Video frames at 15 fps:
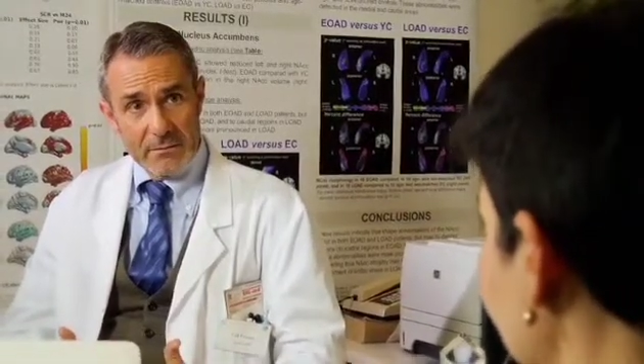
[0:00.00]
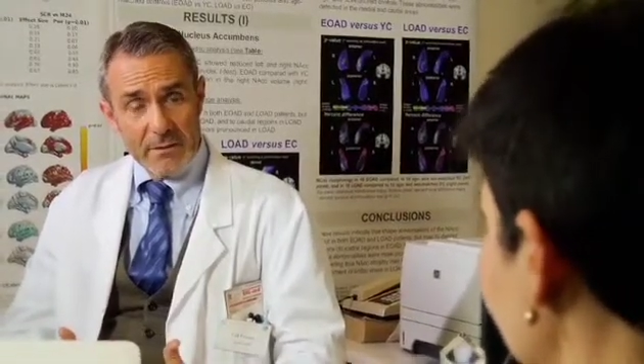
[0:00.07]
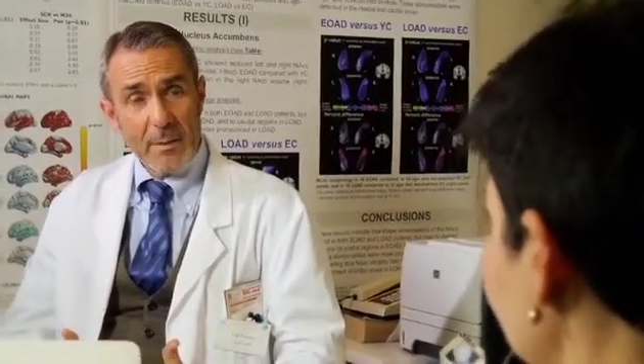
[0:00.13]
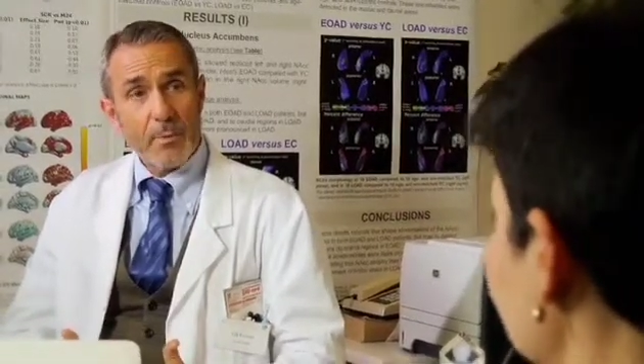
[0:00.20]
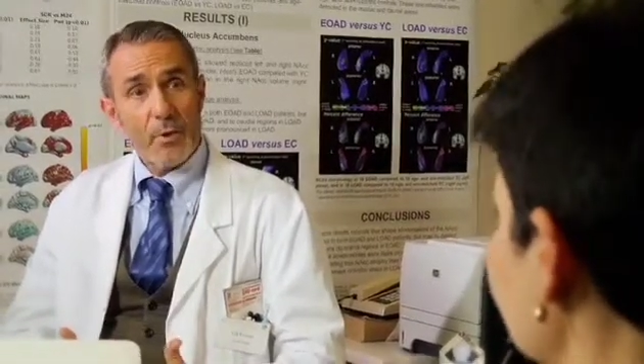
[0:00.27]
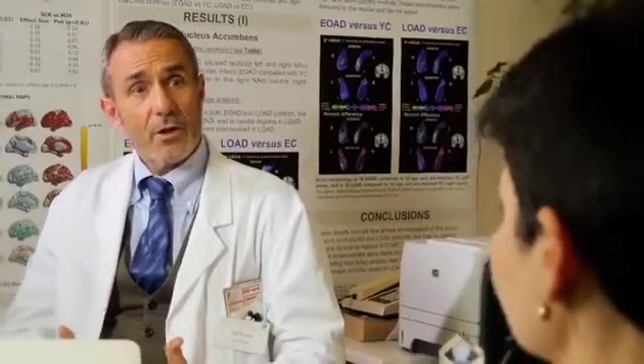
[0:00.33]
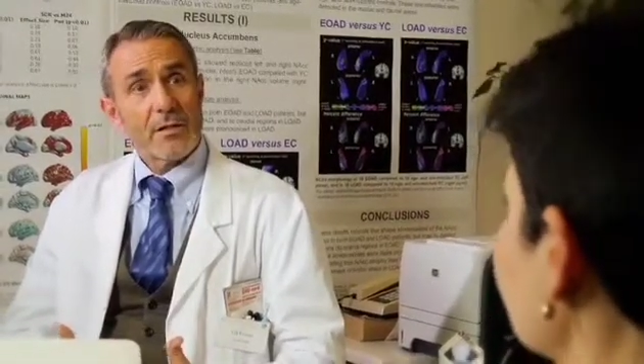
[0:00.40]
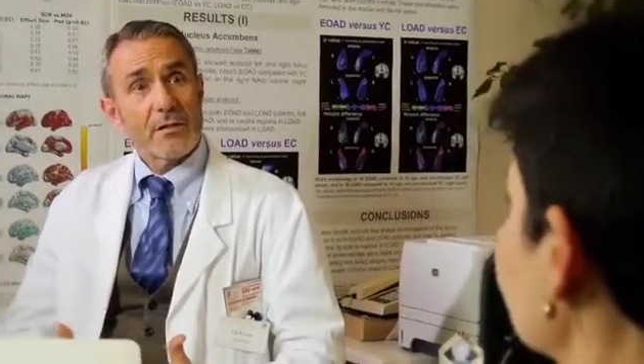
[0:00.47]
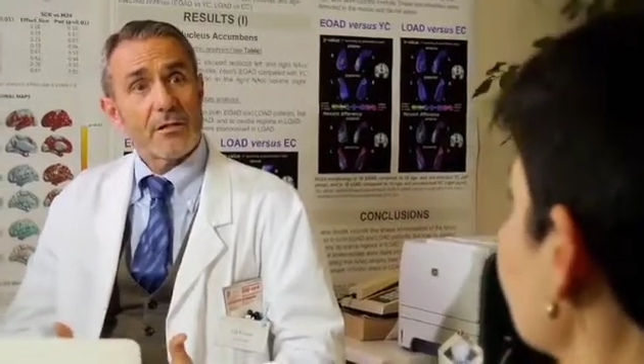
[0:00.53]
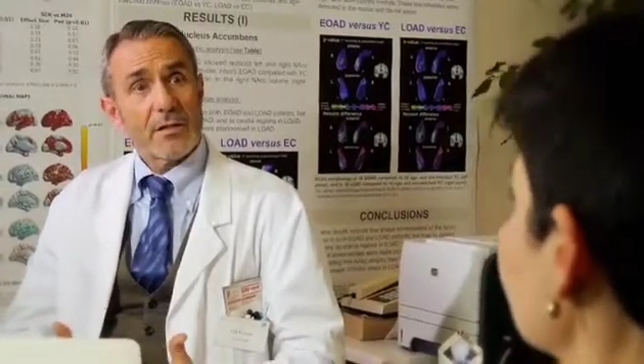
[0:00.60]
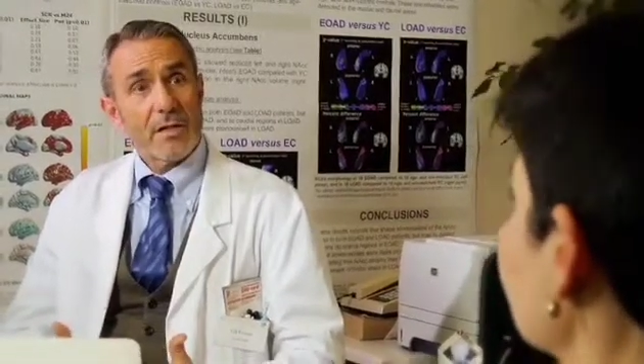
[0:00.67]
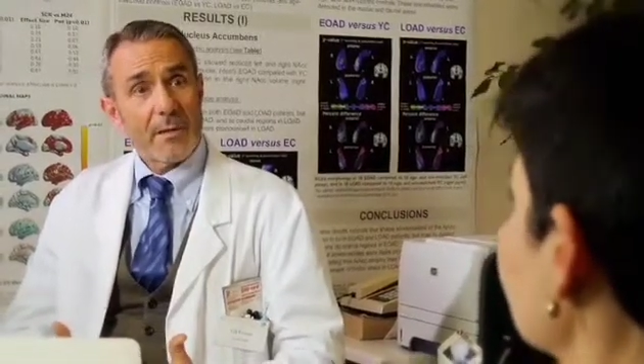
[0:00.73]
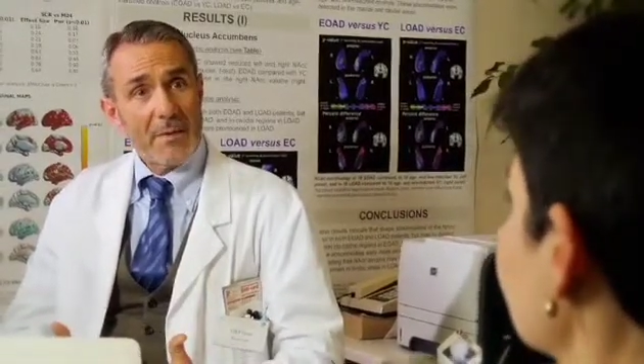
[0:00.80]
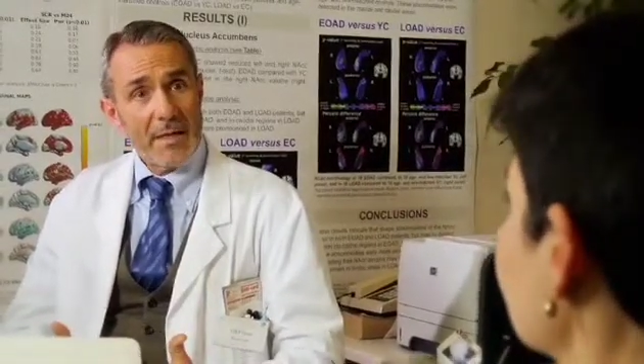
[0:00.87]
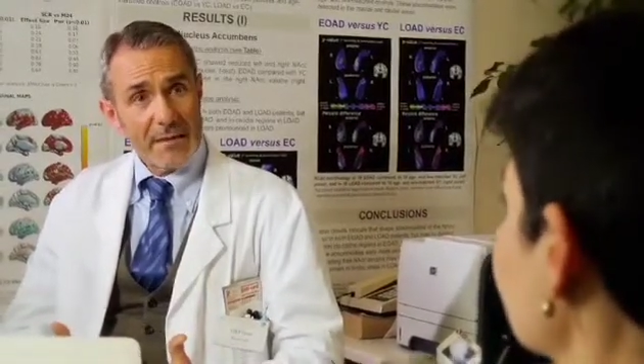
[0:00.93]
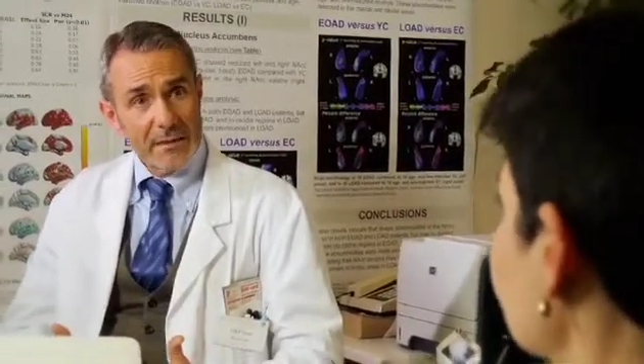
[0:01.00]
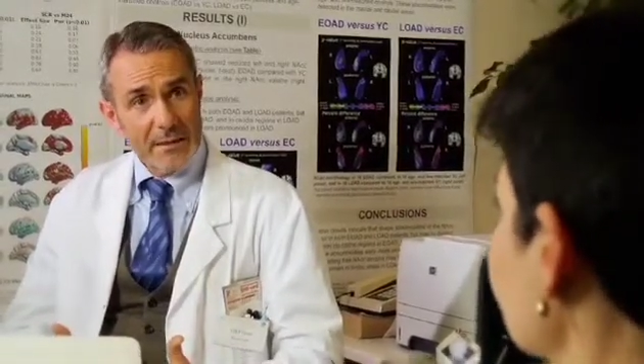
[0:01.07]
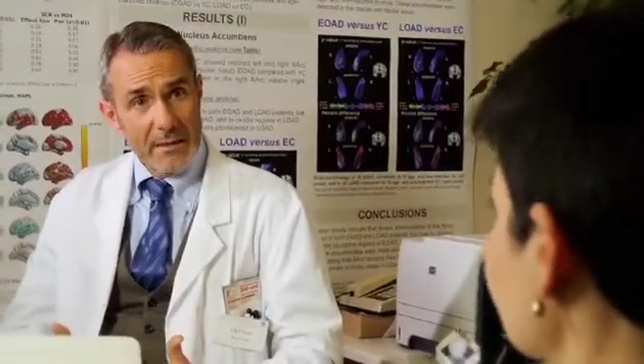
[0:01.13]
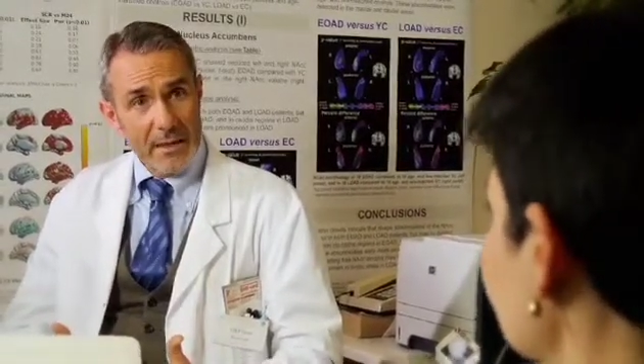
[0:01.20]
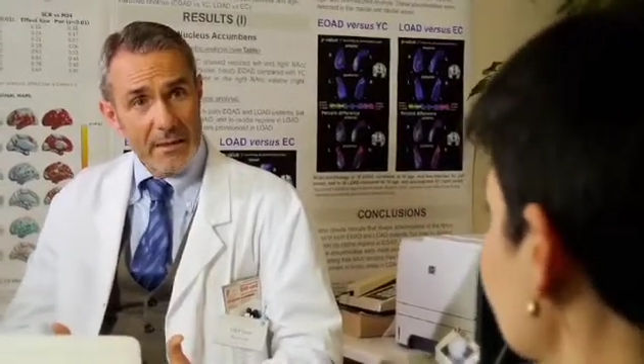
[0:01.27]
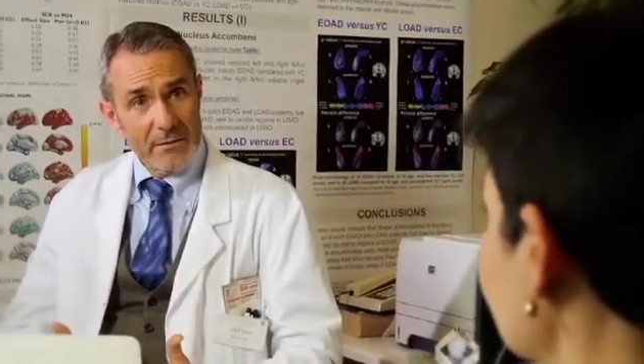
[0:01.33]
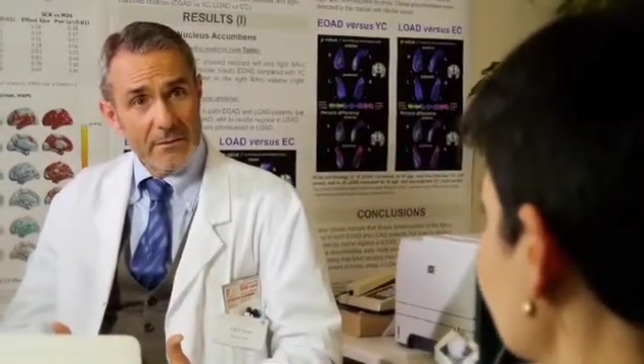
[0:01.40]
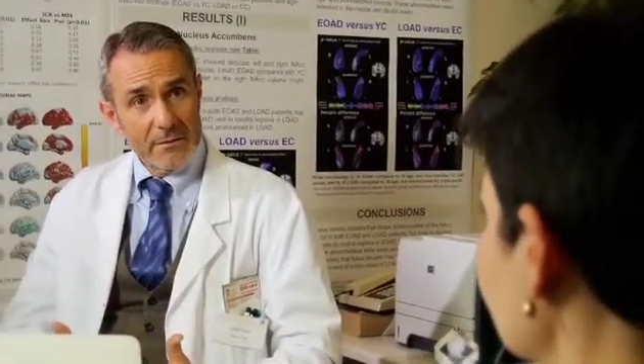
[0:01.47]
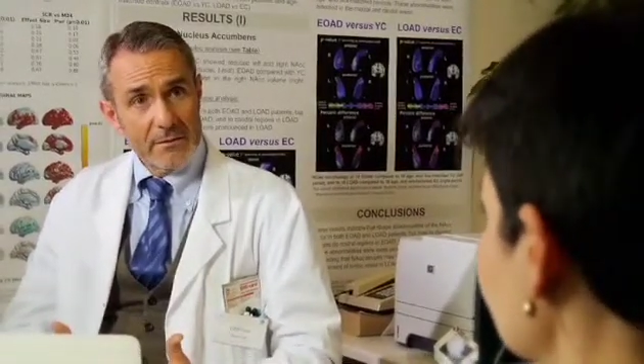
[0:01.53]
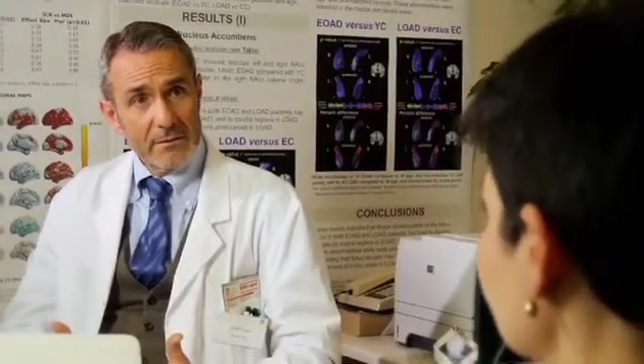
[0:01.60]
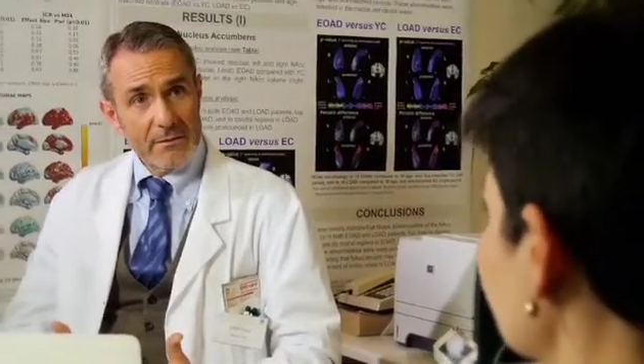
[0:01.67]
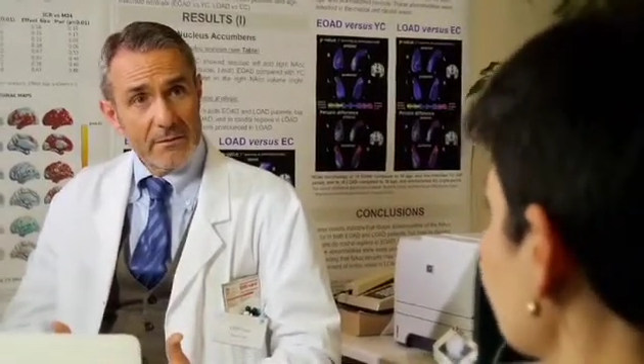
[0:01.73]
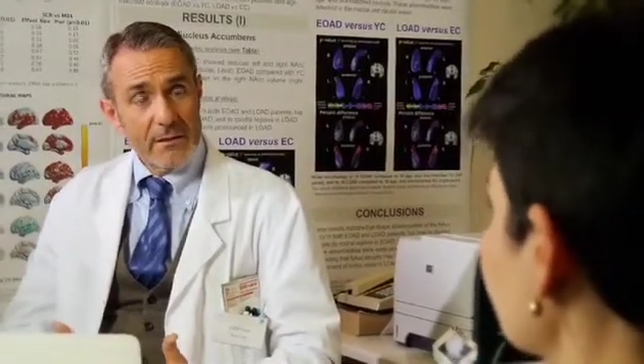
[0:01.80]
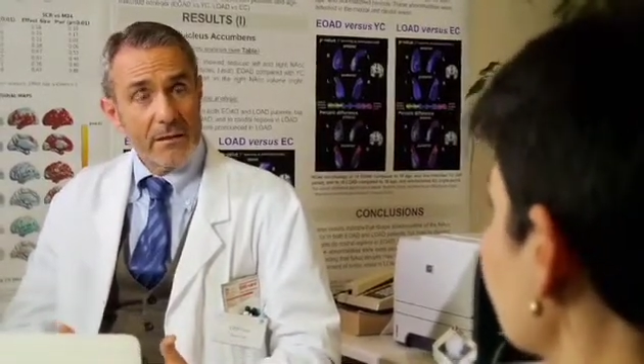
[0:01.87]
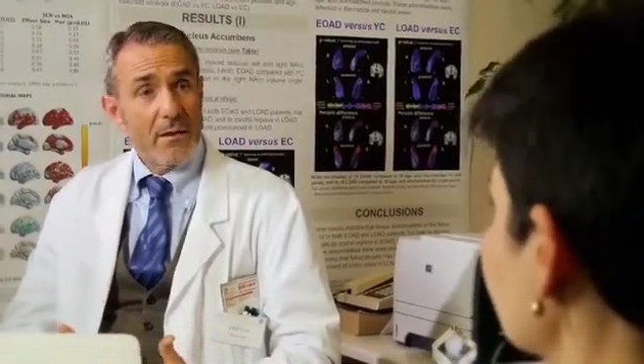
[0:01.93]
We still don't have
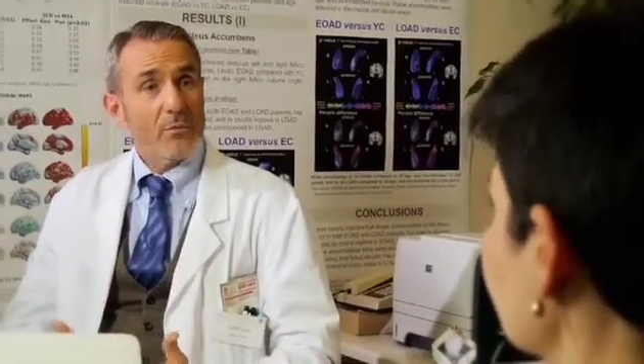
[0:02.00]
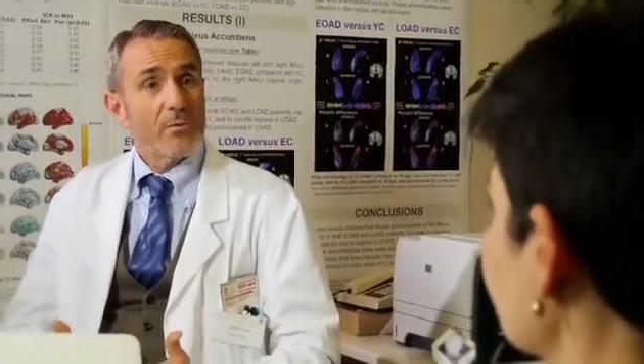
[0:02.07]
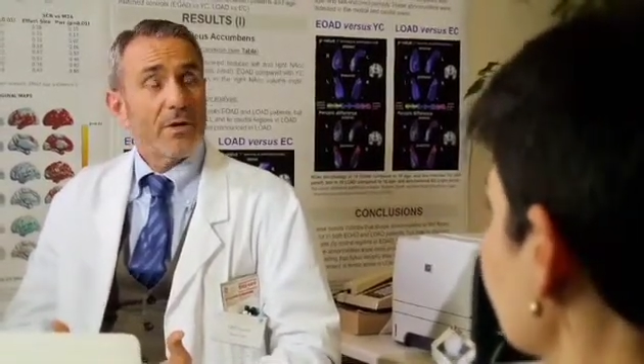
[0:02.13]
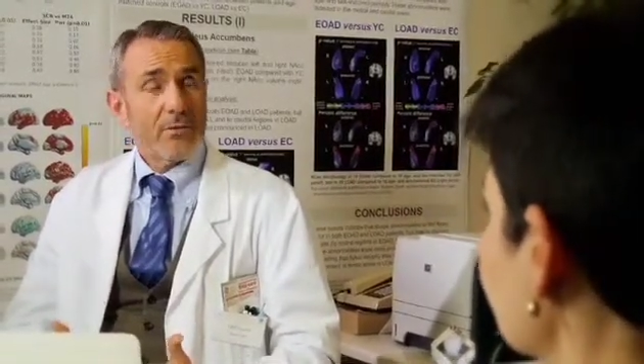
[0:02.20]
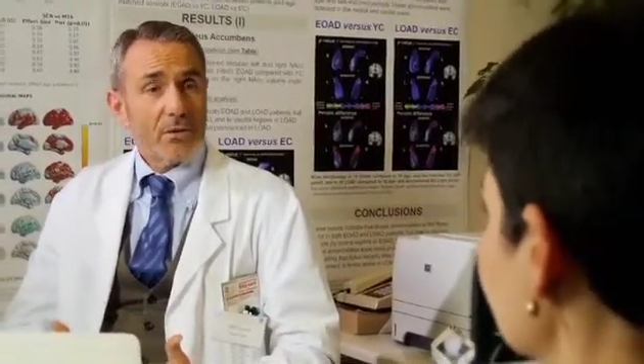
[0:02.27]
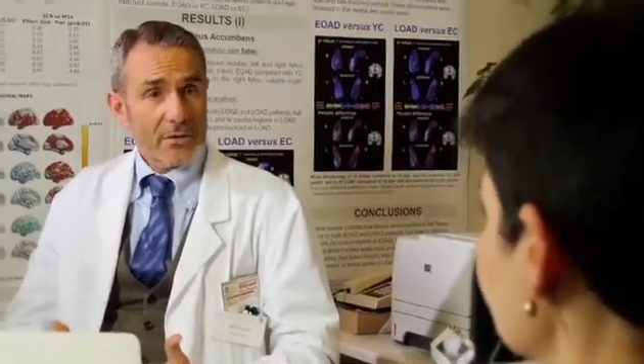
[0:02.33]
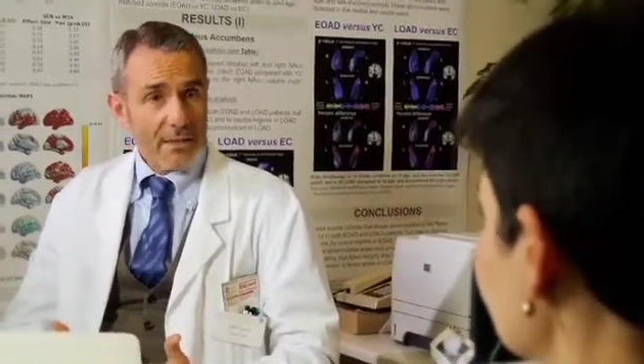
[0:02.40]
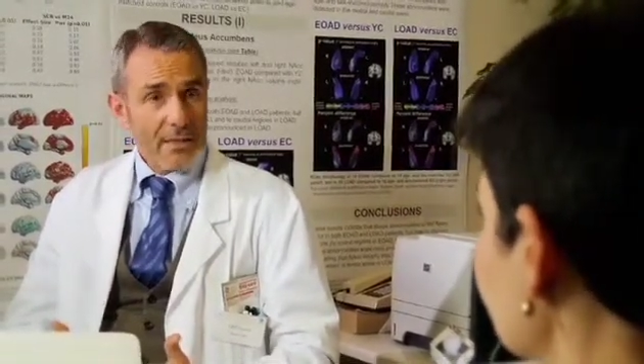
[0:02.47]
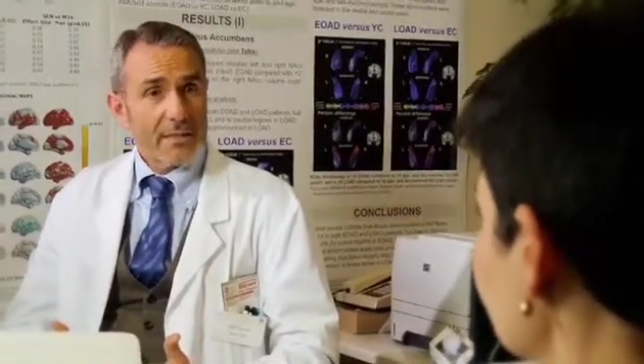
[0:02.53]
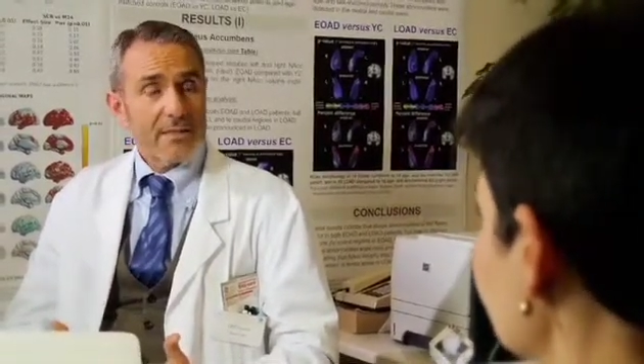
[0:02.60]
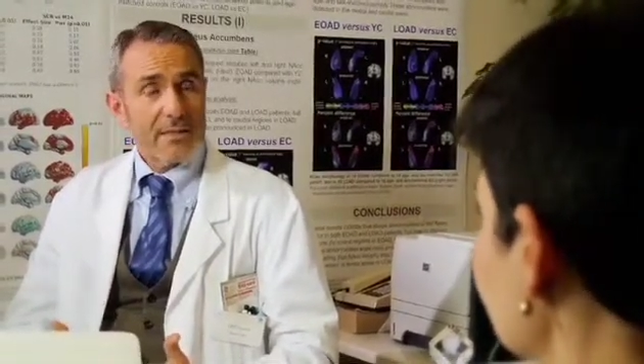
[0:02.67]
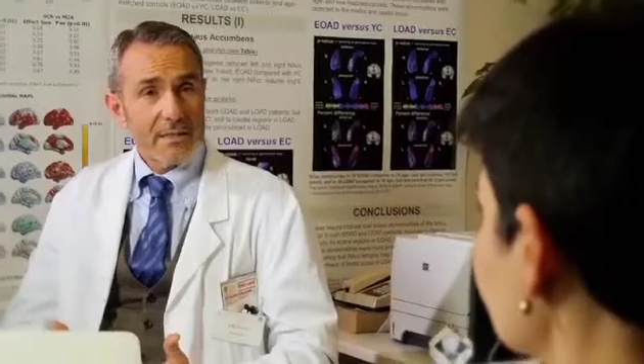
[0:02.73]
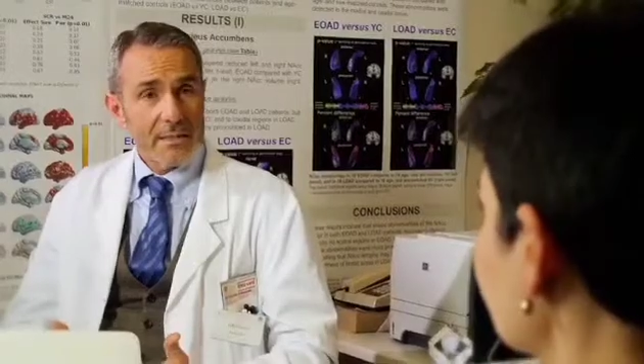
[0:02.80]
drugs of that kind.